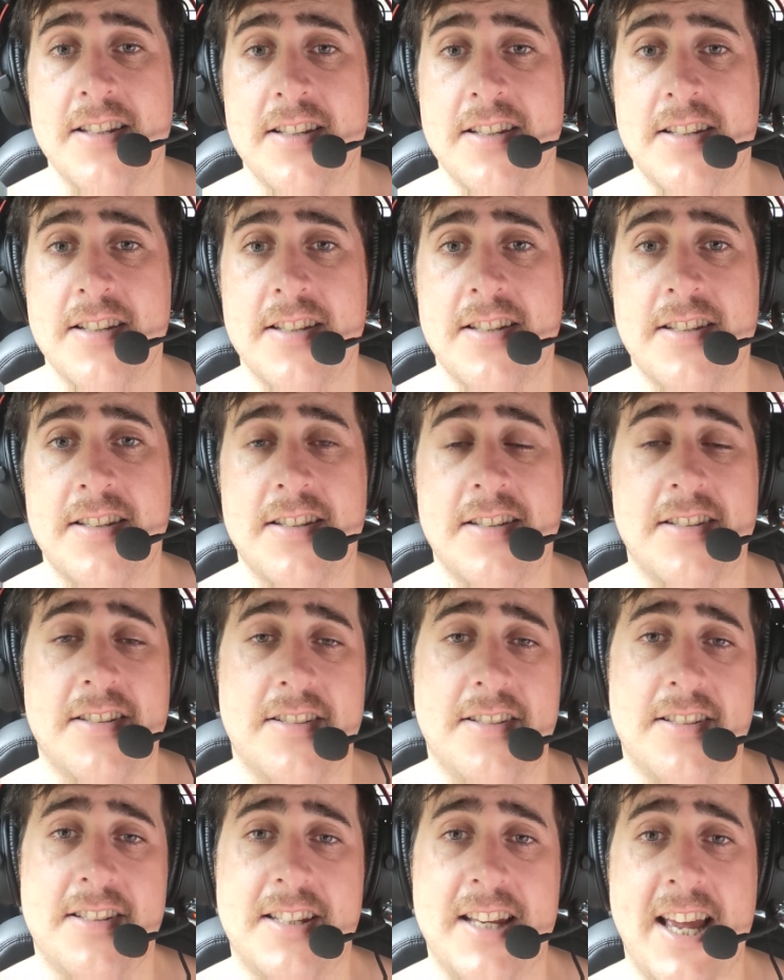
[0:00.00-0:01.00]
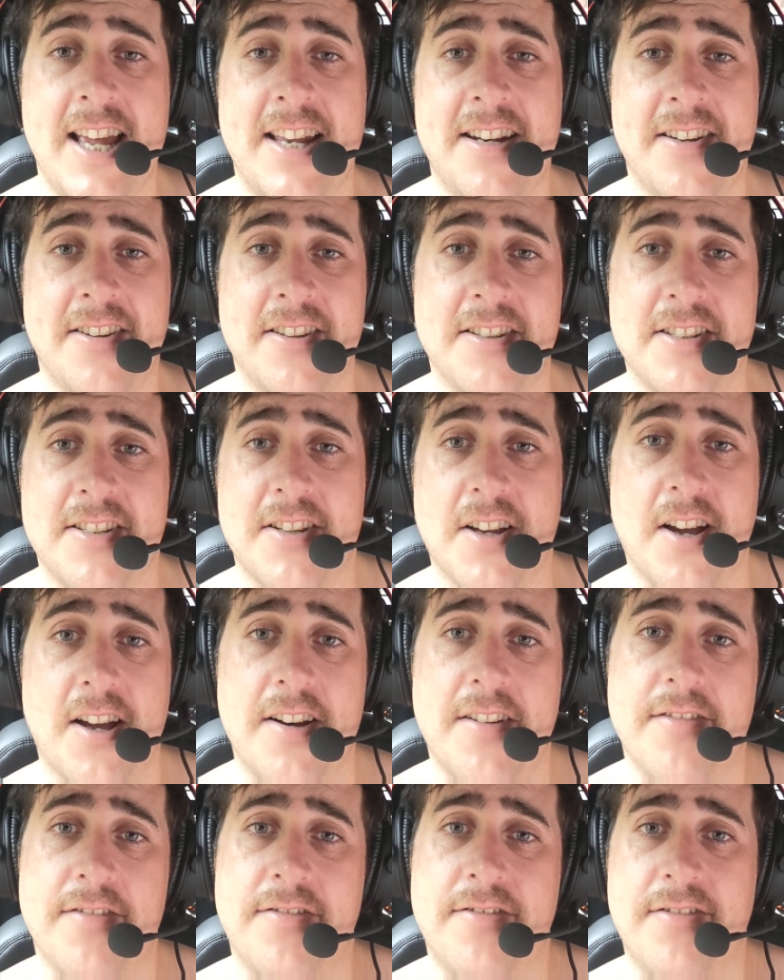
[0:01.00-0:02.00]
stand on the
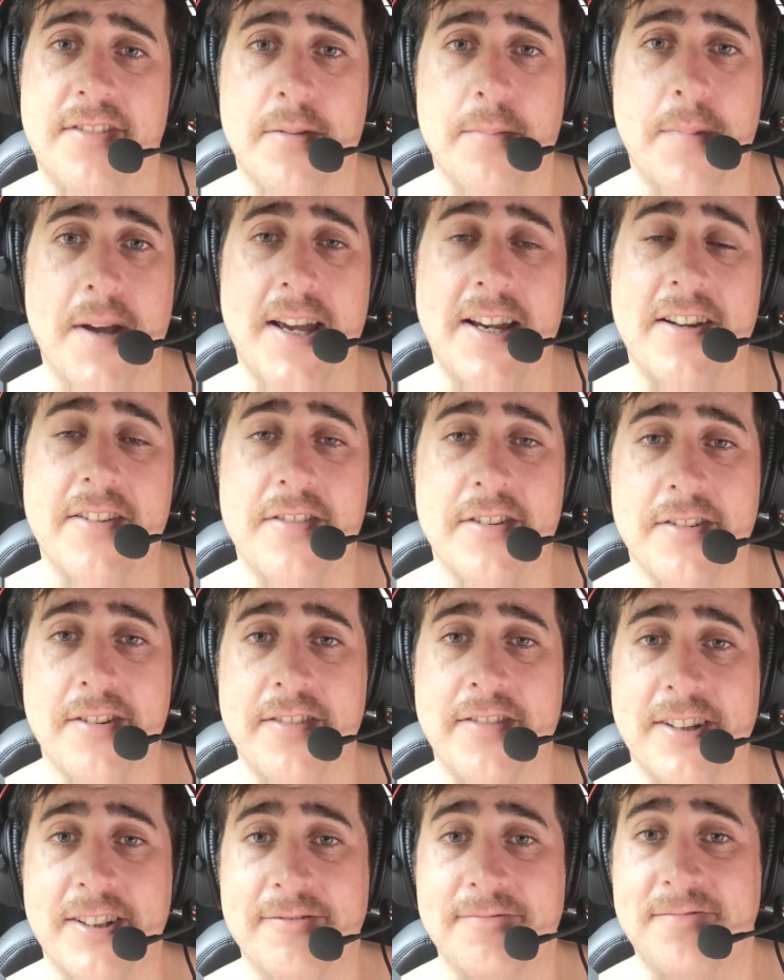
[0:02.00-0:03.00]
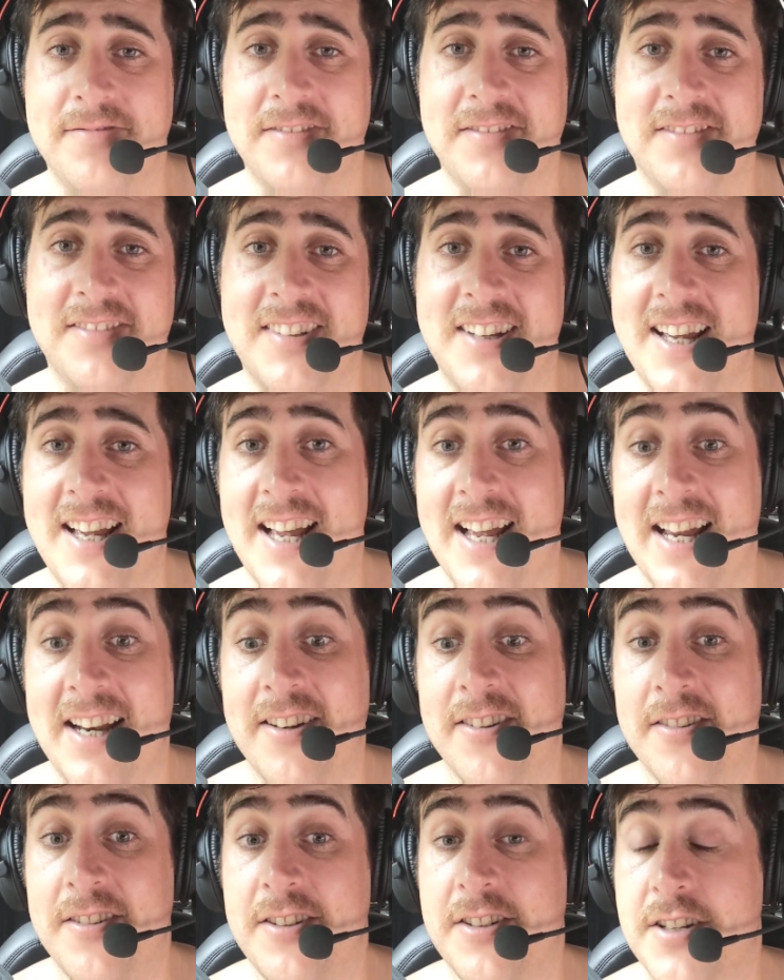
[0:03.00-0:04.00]
side of the bank of the river
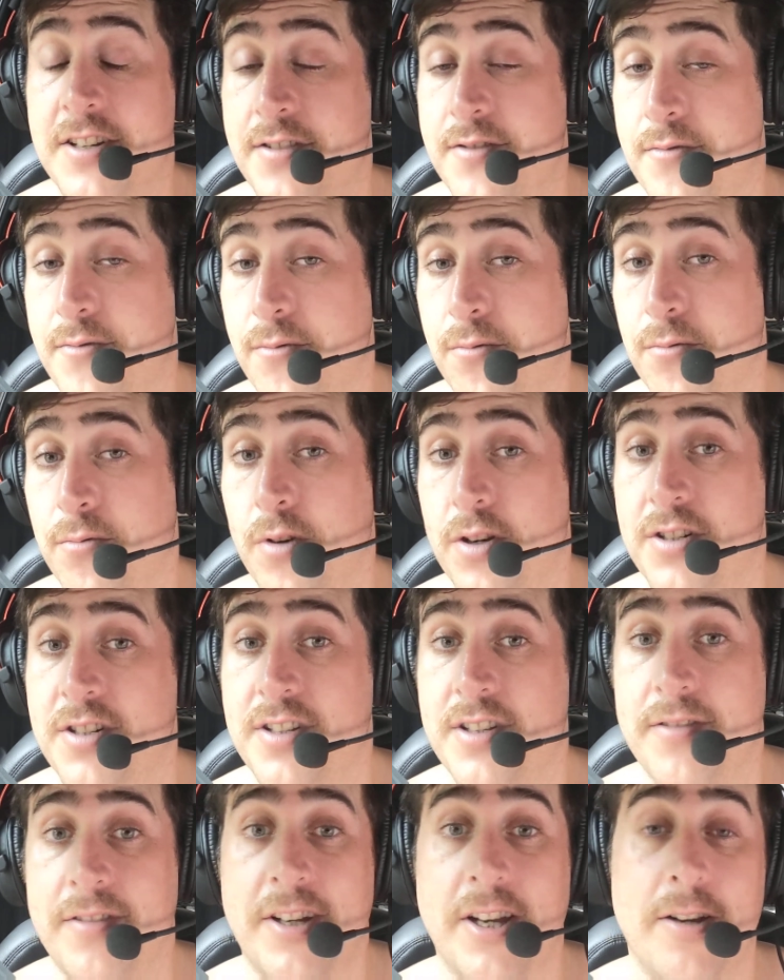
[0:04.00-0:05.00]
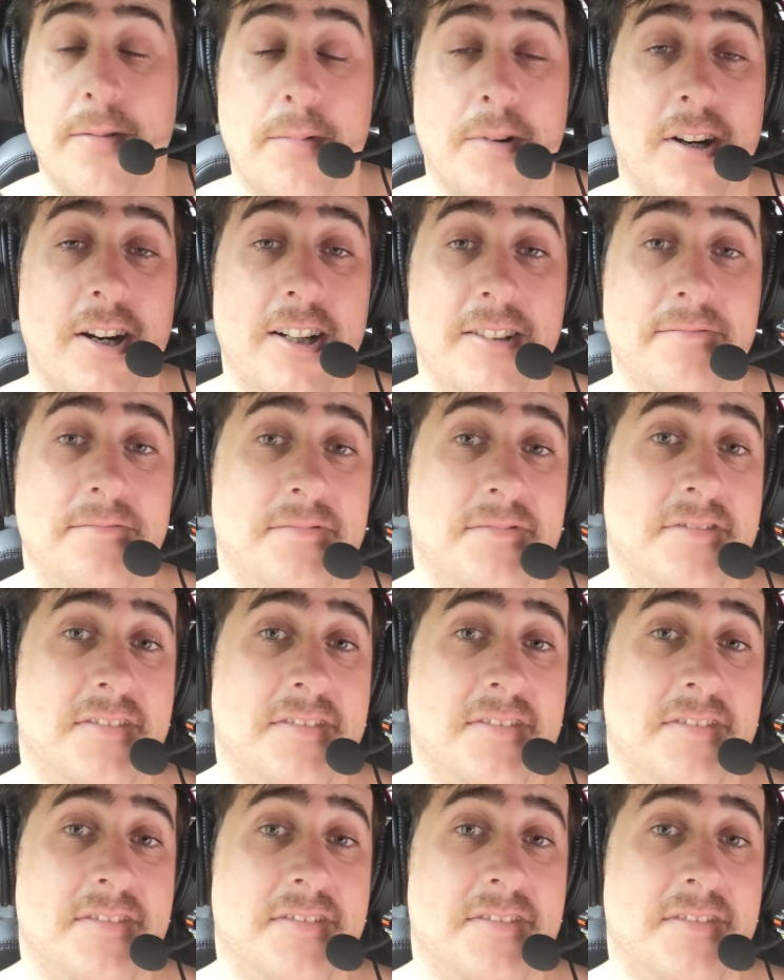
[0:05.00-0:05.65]
and just watch them go by.